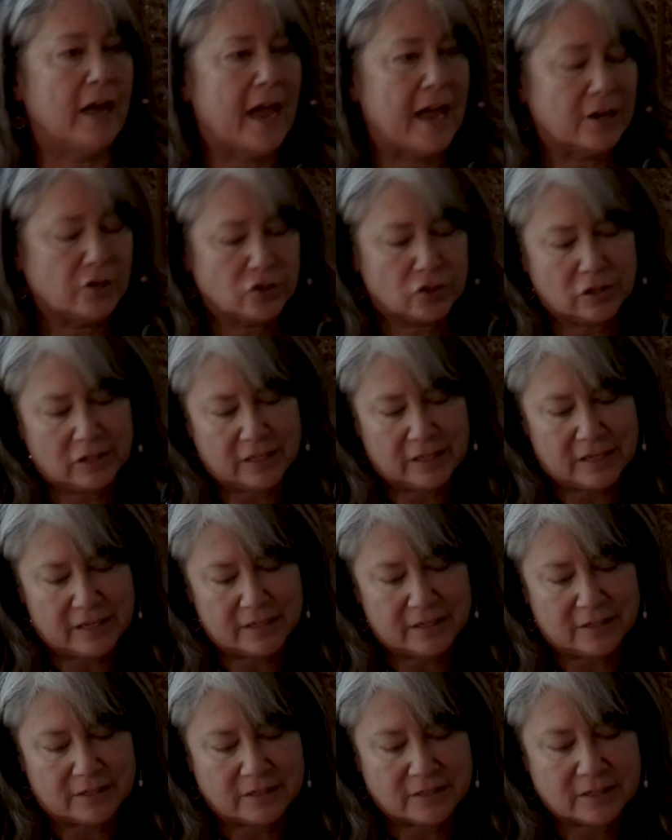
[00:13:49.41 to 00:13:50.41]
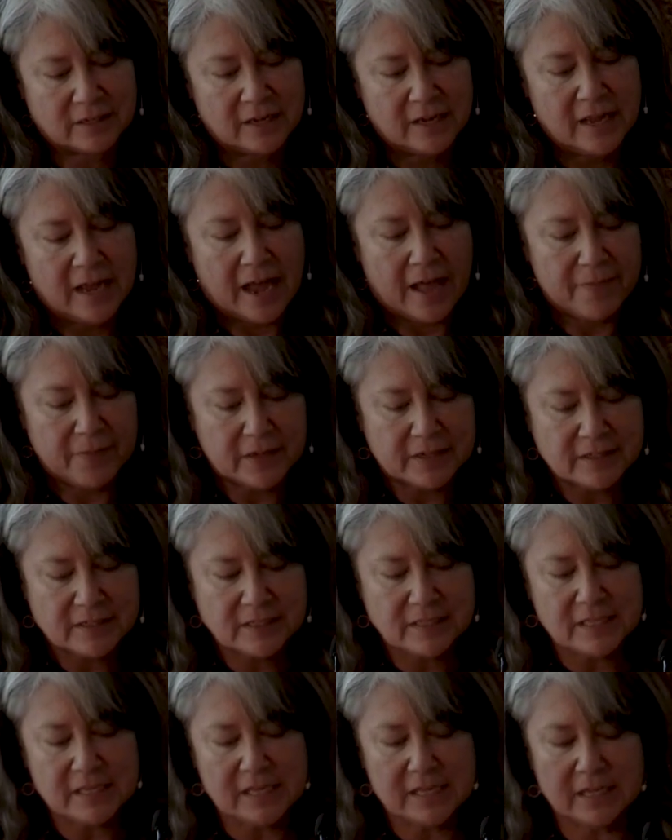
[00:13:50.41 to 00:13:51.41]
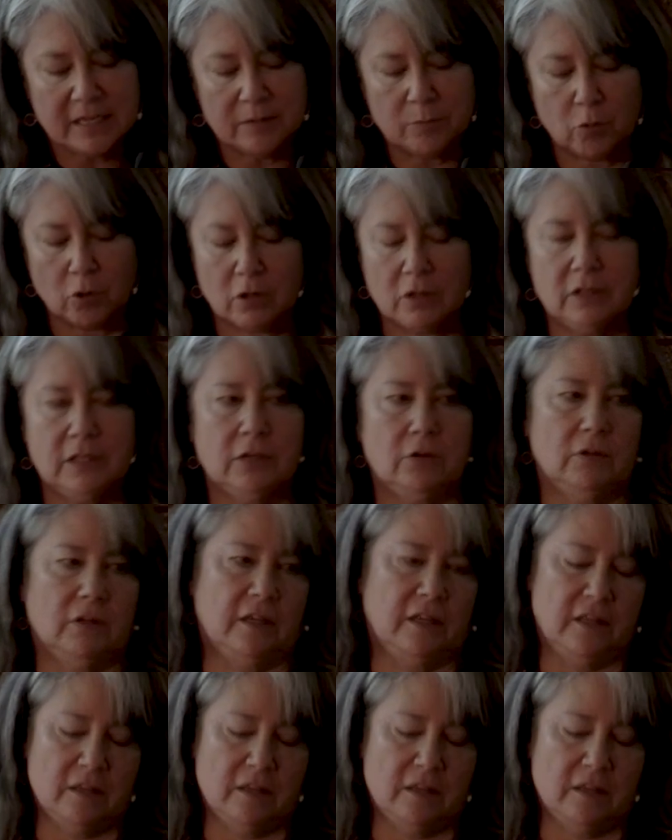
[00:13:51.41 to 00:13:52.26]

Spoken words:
actually is and then seeing it more clearly.